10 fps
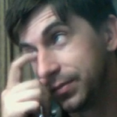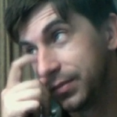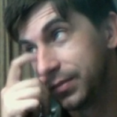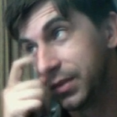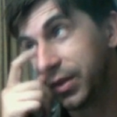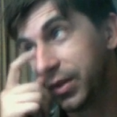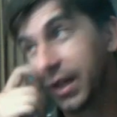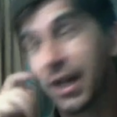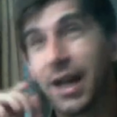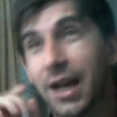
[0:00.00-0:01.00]
You can
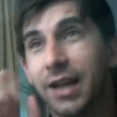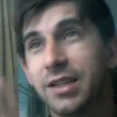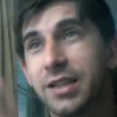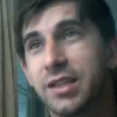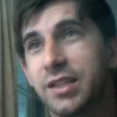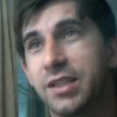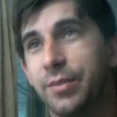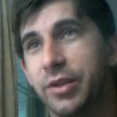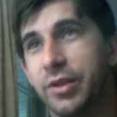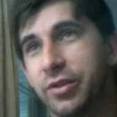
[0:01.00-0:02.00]
kind of see some
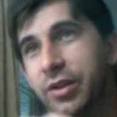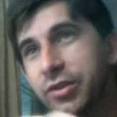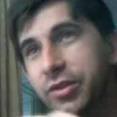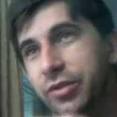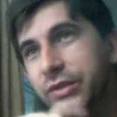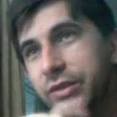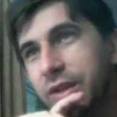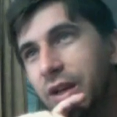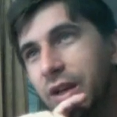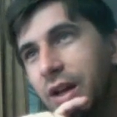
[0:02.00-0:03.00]
major issues.
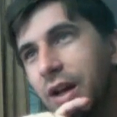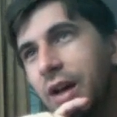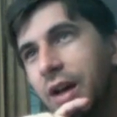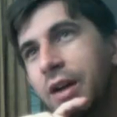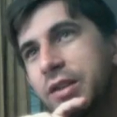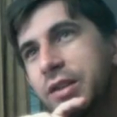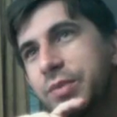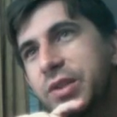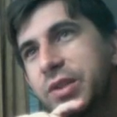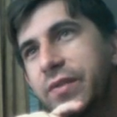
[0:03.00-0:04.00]

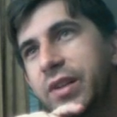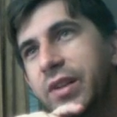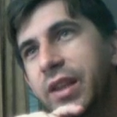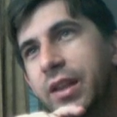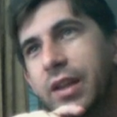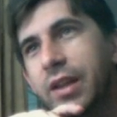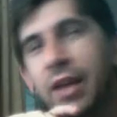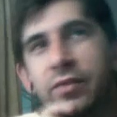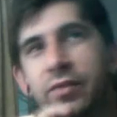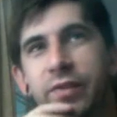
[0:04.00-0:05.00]
Specifically that the
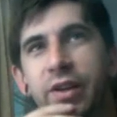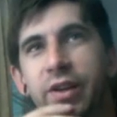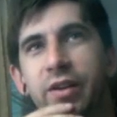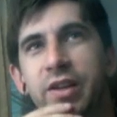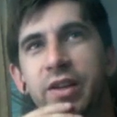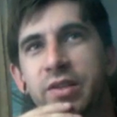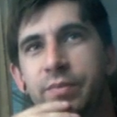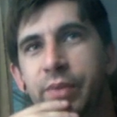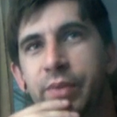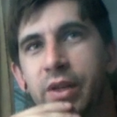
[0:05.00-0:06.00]
alpha here
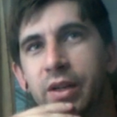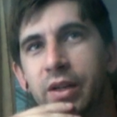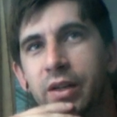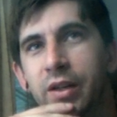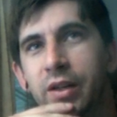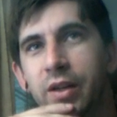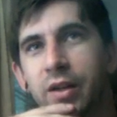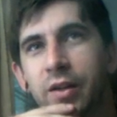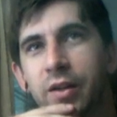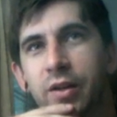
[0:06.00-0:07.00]
isn't being
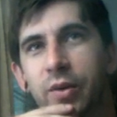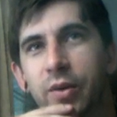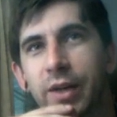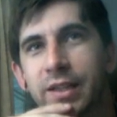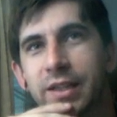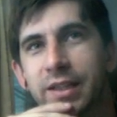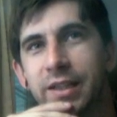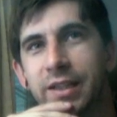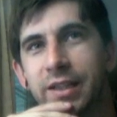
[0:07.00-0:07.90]
correctly